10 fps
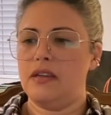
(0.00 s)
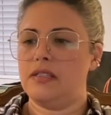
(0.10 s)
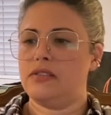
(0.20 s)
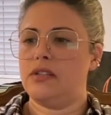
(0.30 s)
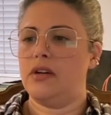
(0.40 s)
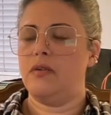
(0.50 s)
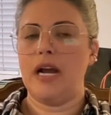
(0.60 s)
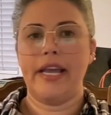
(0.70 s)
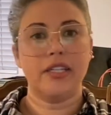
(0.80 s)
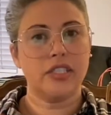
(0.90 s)
So
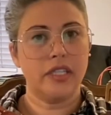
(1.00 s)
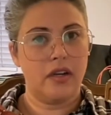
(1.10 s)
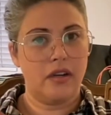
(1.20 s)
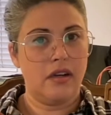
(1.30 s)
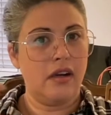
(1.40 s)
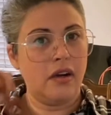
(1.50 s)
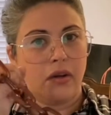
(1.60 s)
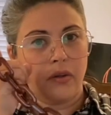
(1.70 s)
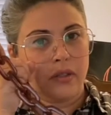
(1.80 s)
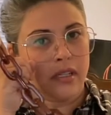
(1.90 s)
I actually
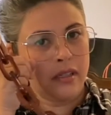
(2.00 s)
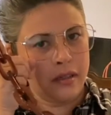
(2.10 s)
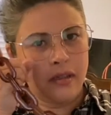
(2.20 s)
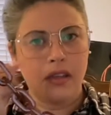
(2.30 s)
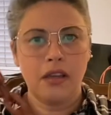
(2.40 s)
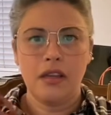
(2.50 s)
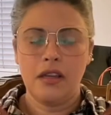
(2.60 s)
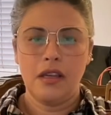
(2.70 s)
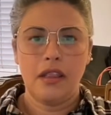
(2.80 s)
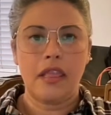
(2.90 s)
own
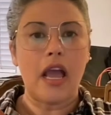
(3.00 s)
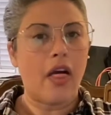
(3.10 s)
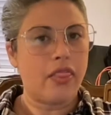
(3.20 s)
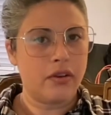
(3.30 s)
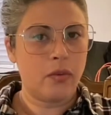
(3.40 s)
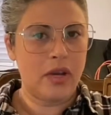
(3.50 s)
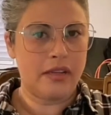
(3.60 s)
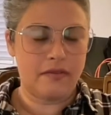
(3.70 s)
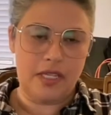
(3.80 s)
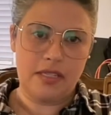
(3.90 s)
the other one
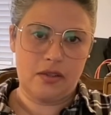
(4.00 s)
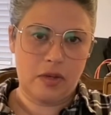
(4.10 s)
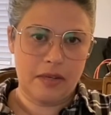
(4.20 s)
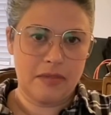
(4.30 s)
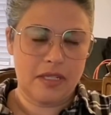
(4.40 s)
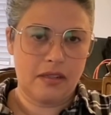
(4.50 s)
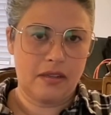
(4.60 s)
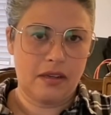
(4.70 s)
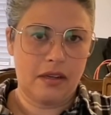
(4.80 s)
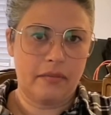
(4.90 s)
of these. So it comes in
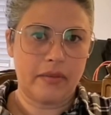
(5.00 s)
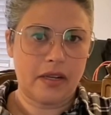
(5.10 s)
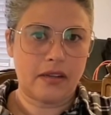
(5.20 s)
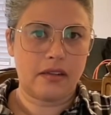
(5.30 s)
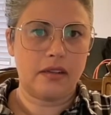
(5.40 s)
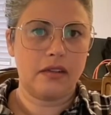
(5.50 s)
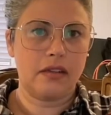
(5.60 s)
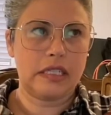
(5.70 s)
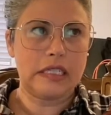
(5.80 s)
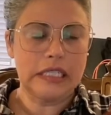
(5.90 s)

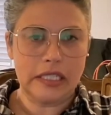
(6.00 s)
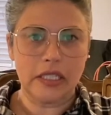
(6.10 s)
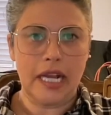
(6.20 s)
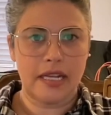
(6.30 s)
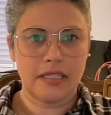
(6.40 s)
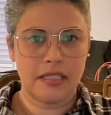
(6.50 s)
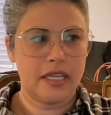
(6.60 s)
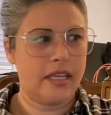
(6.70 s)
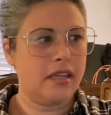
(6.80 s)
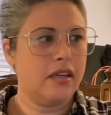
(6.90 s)
clear
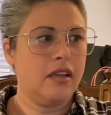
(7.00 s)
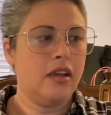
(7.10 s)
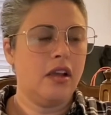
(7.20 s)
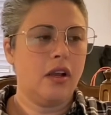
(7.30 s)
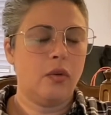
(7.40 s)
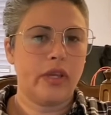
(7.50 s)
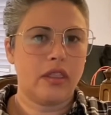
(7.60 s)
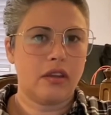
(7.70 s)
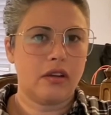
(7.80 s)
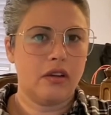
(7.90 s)
acetate
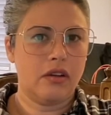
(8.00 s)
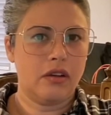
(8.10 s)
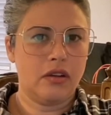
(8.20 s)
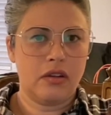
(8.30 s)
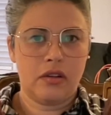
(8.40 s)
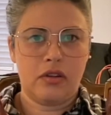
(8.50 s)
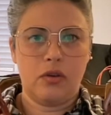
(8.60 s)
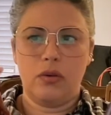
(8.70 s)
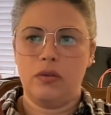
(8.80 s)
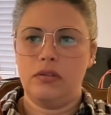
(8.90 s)
with
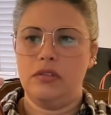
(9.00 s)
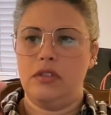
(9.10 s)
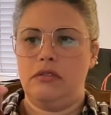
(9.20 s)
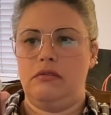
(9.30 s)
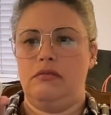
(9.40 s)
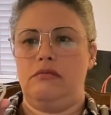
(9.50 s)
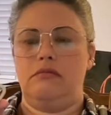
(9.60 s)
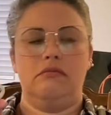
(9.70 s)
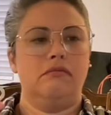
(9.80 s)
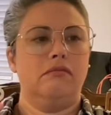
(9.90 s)
gold
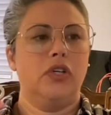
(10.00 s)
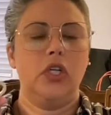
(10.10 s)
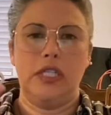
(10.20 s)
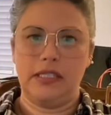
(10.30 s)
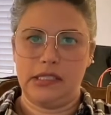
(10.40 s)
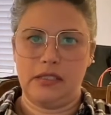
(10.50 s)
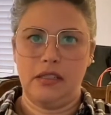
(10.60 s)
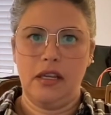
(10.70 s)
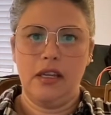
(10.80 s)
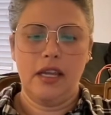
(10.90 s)

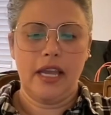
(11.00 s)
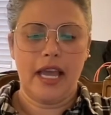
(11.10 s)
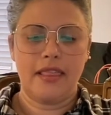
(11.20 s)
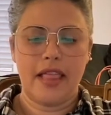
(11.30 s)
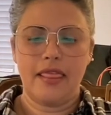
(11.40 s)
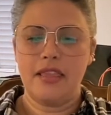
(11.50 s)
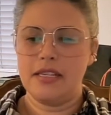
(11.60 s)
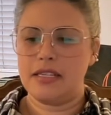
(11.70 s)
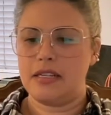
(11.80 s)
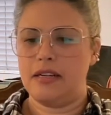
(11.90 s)
hooks. And then
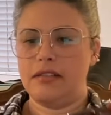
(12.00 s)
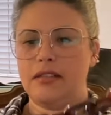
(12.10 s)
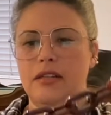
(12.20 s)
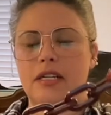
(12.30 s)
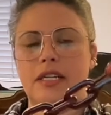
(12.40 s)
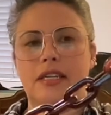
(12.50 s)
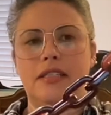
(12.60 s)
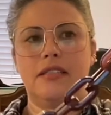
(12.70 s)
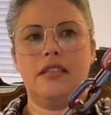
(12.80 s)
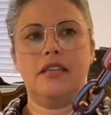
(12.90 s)
this color
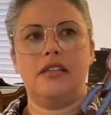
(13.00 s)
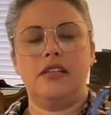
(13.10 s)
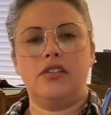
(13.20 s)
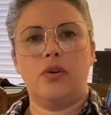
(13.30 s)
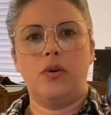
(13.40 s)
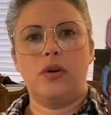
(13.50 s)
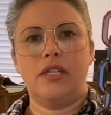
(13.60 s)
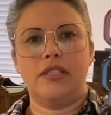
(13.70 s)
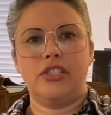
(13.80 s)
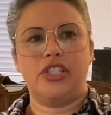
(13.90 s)
is the
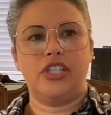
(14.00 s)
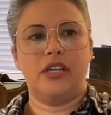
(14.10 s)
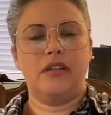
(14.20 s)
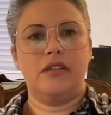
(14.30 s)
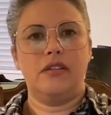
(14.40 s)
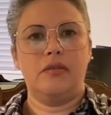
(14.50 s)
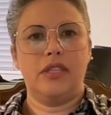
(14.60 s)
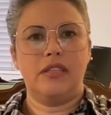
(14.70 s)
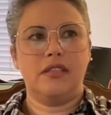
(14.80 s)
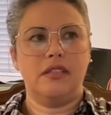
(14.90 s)
tortoise shell
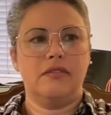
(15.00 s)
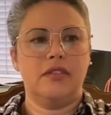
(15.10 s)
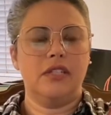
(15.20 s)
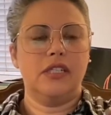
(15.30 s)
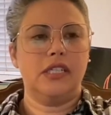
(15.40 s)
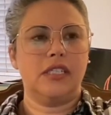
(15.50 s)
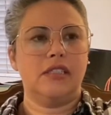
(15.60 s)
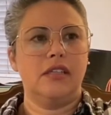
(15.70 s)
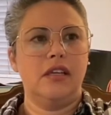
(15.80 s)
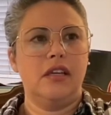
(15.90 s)
with the silver hooks.